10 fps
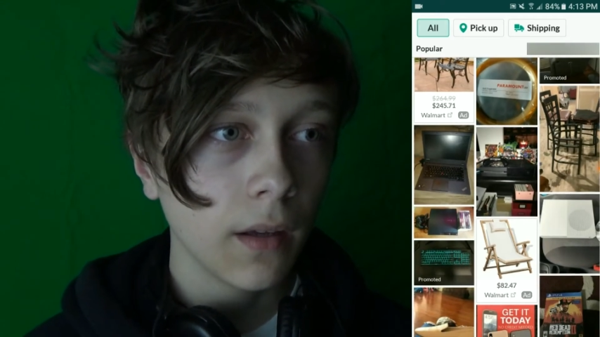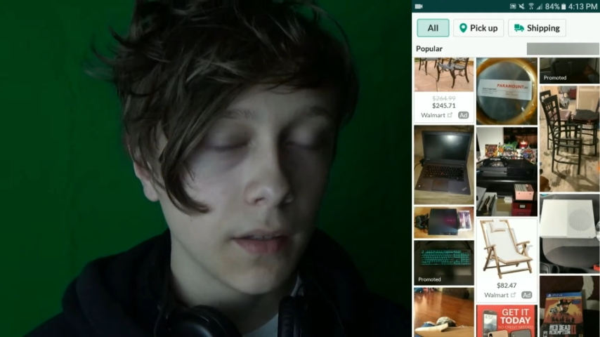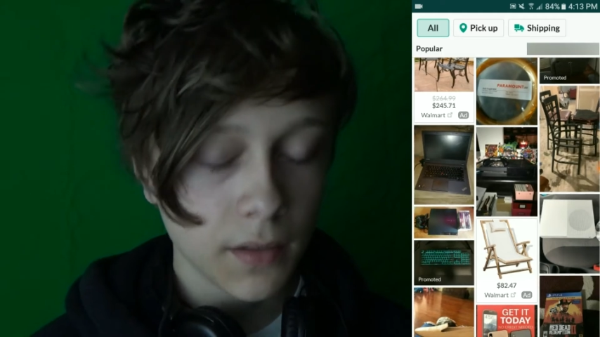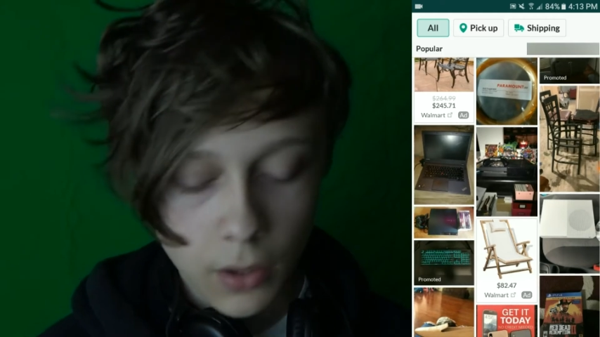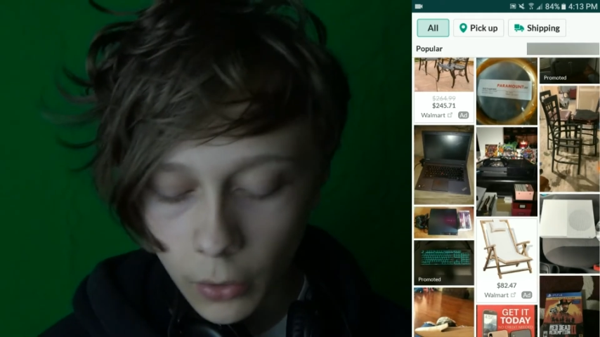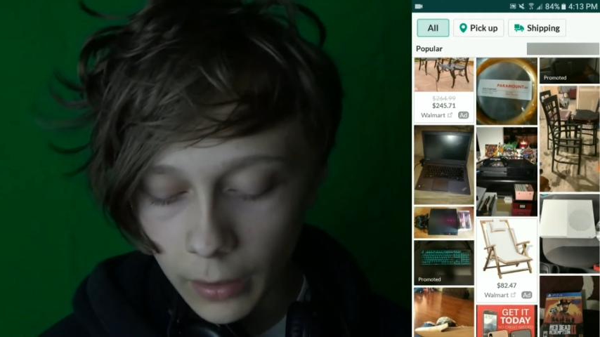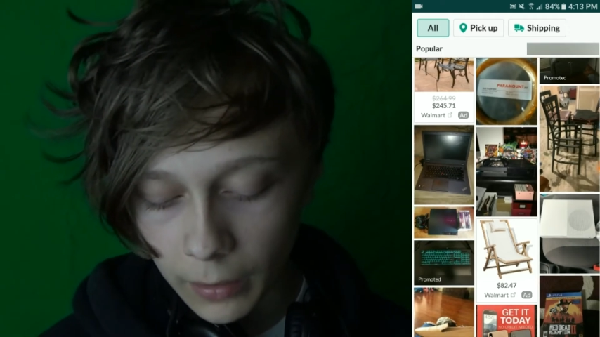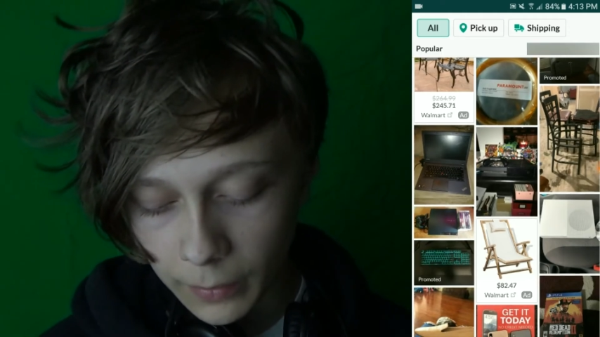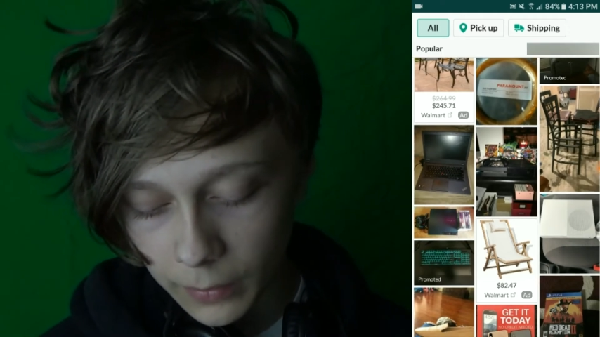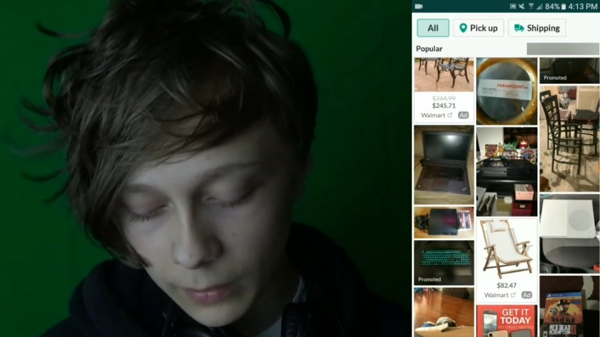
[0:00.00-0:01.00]
So
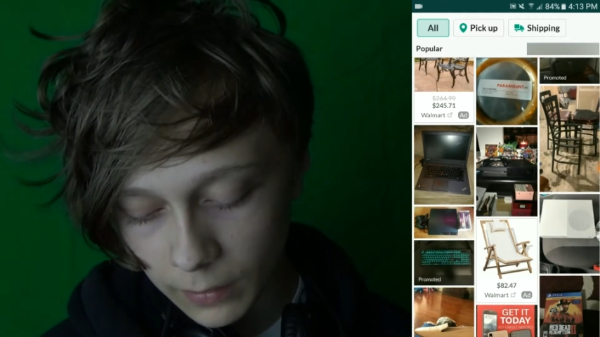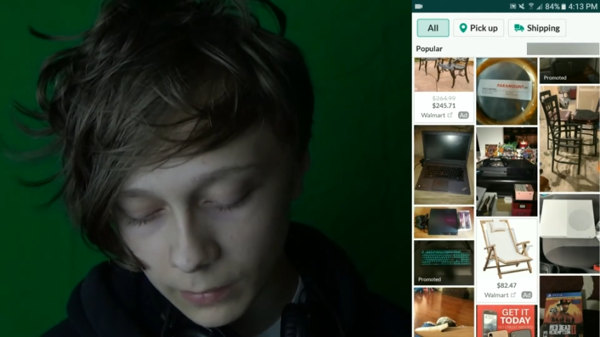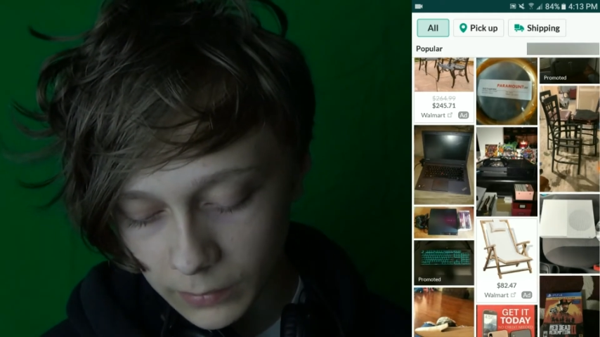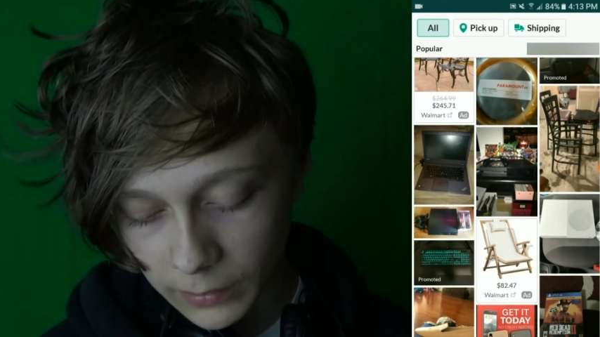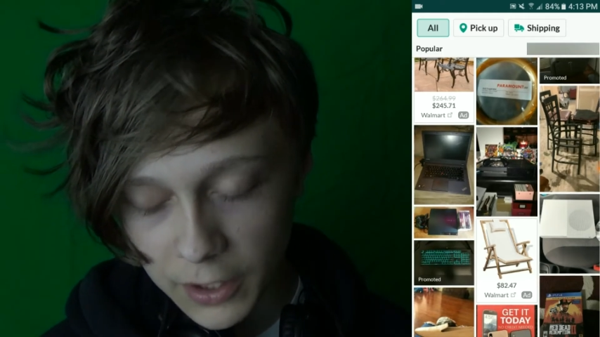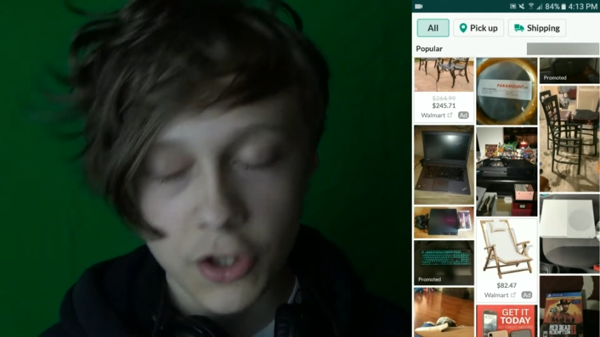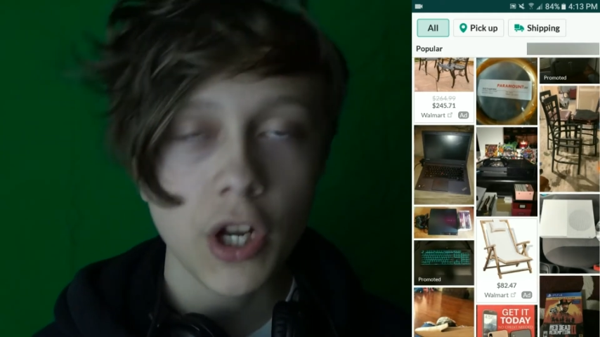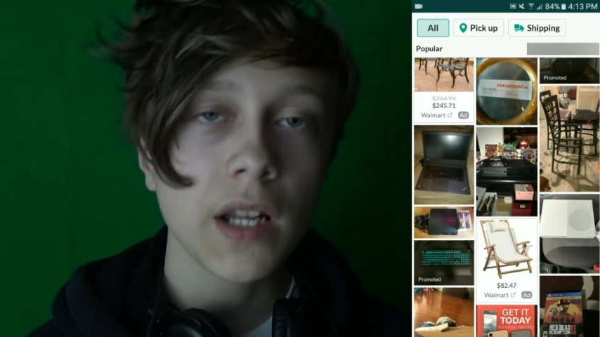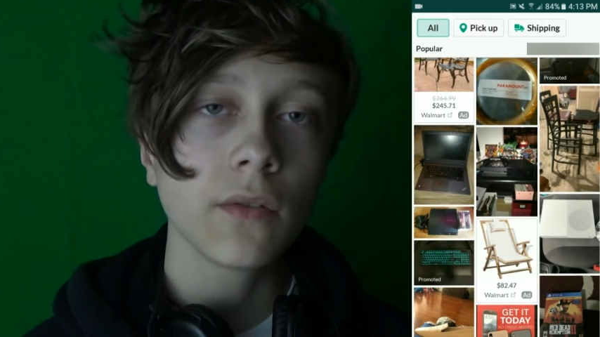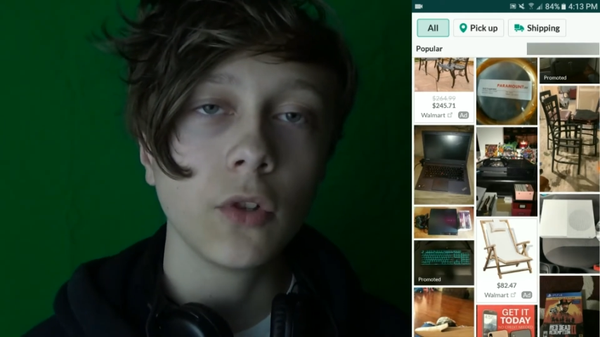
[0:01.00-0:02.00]
less
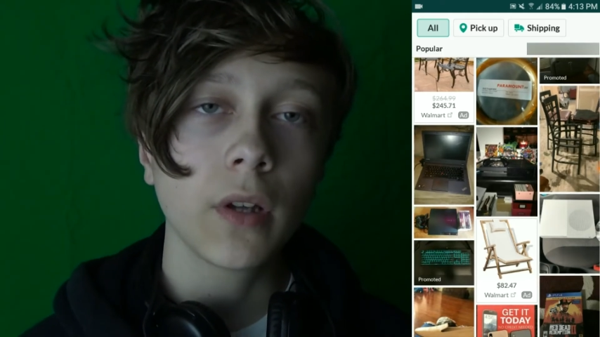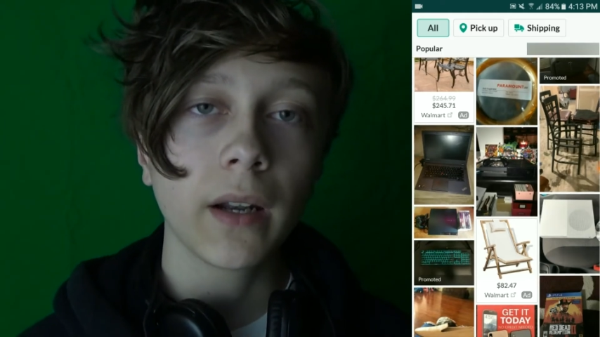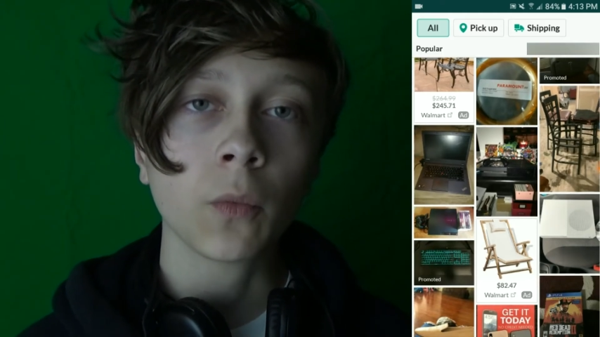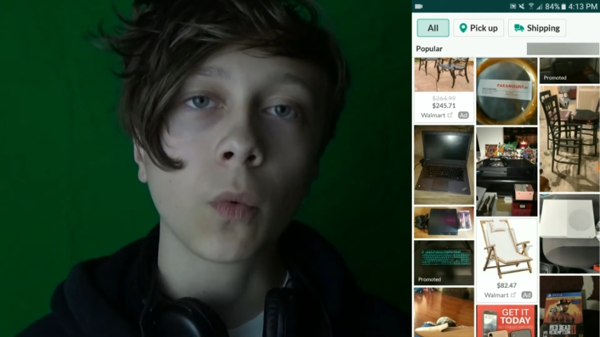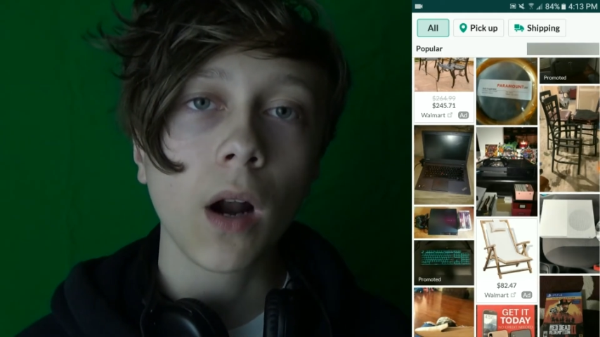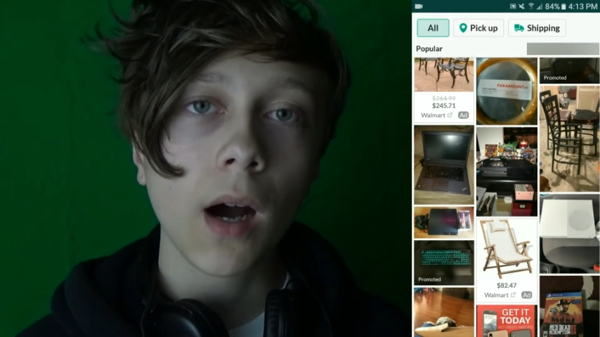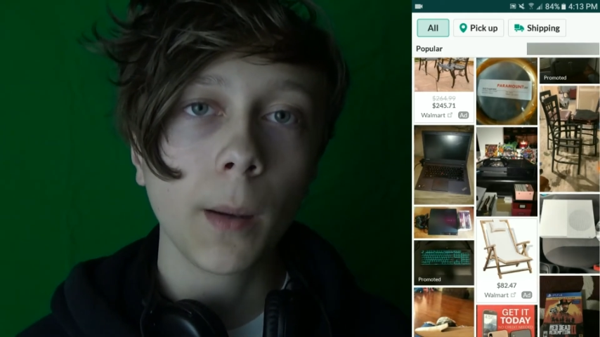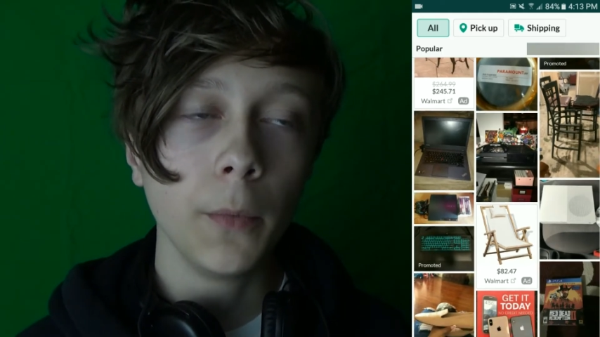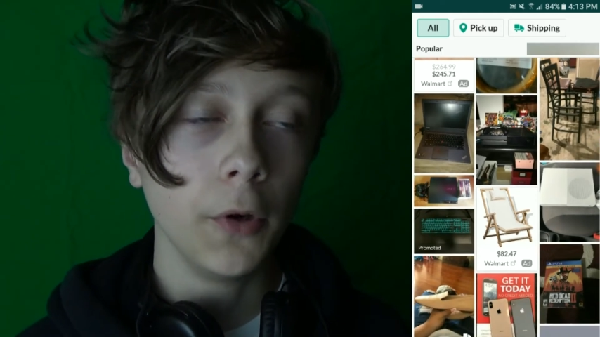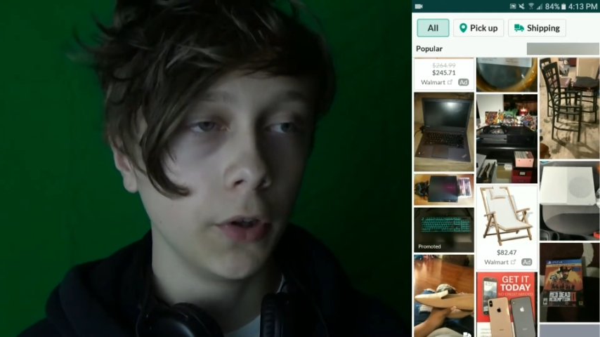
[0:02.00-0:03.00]
chance of you getting
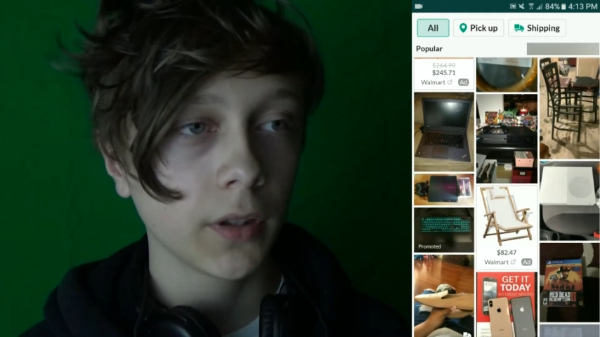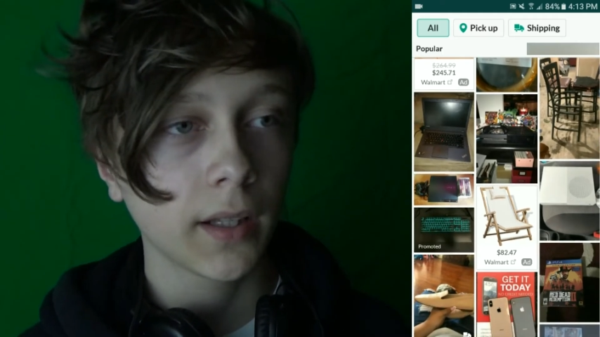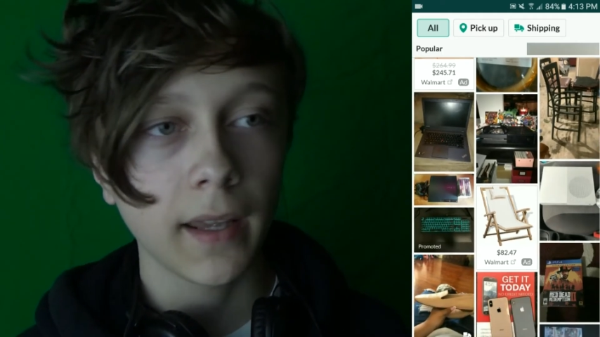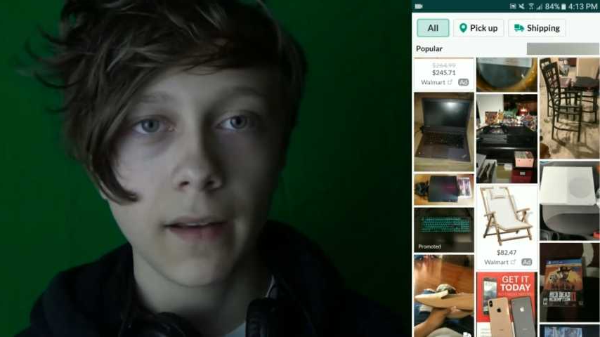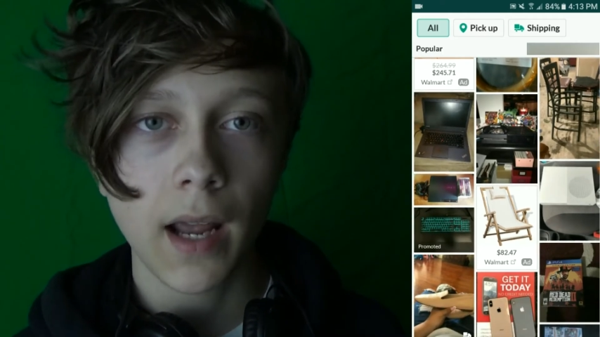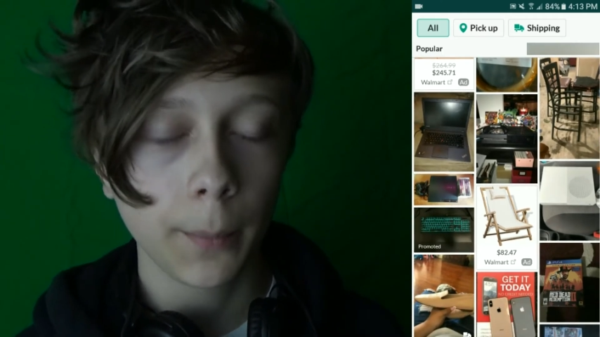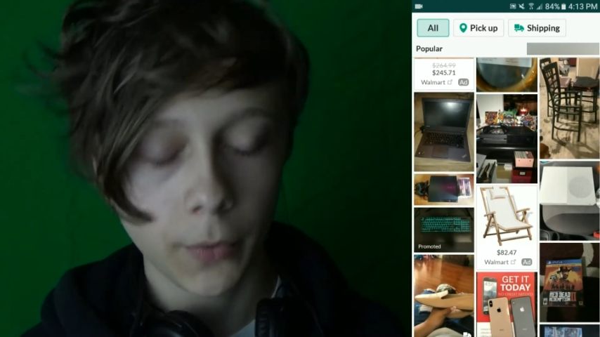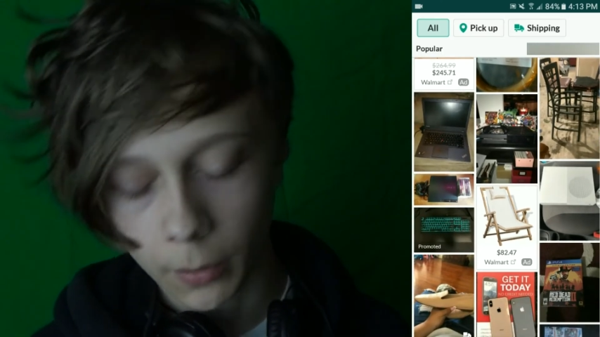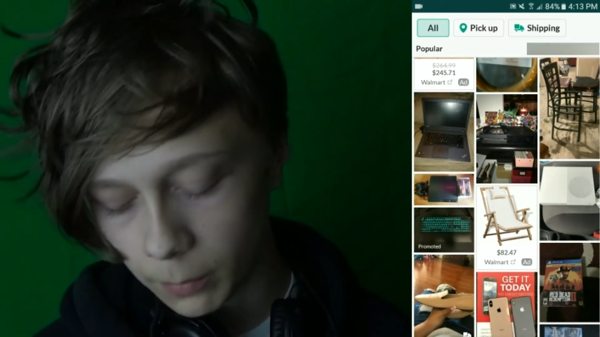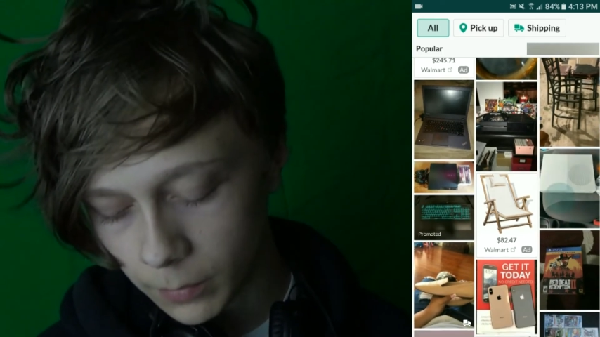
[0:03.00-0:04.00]
robbed or kidnapped
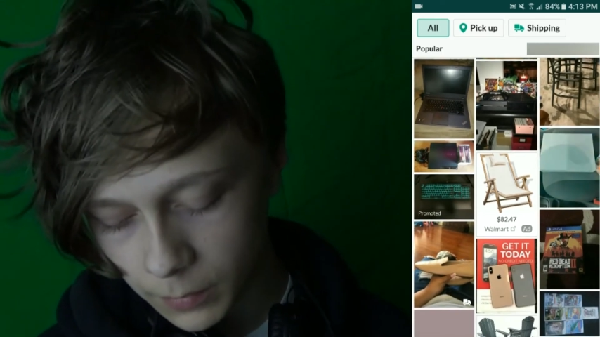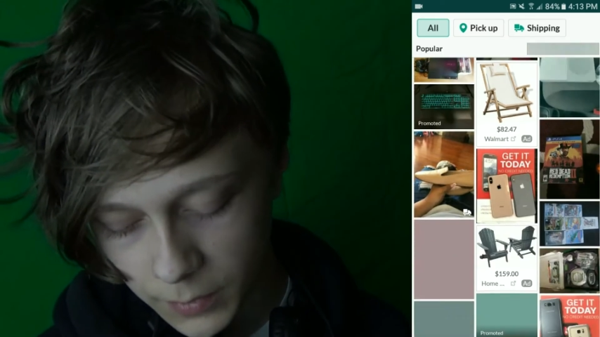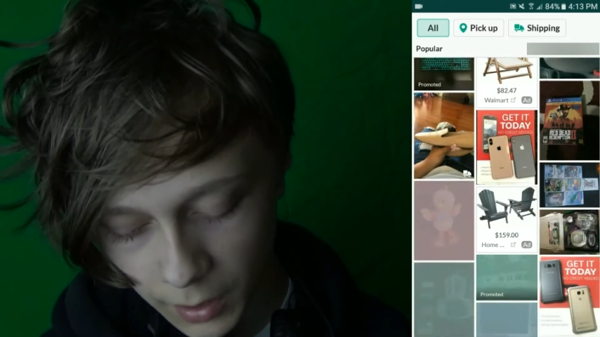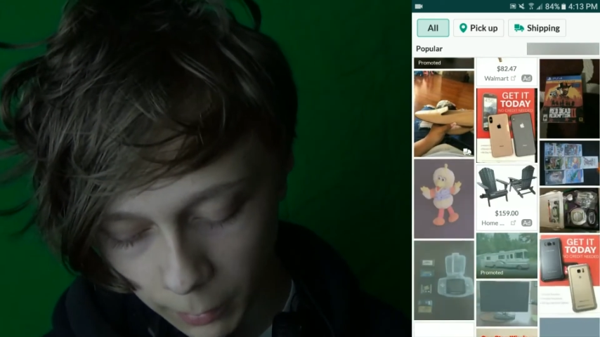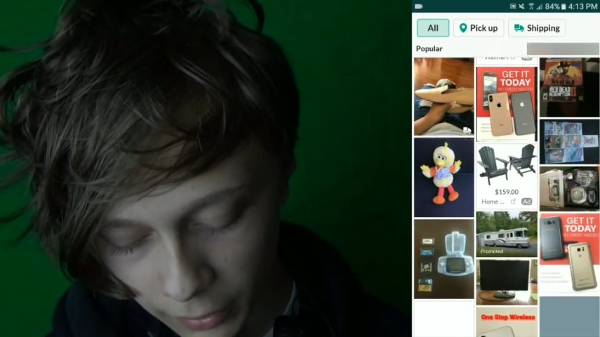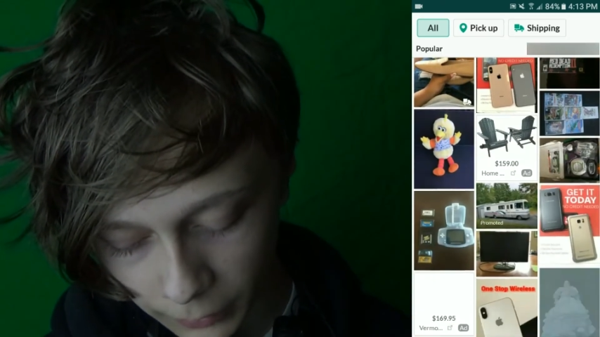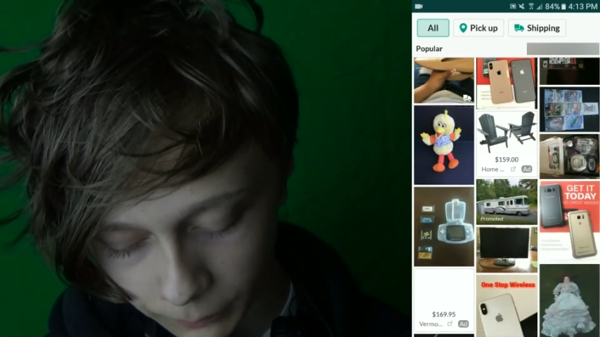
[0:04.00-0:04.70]
or something.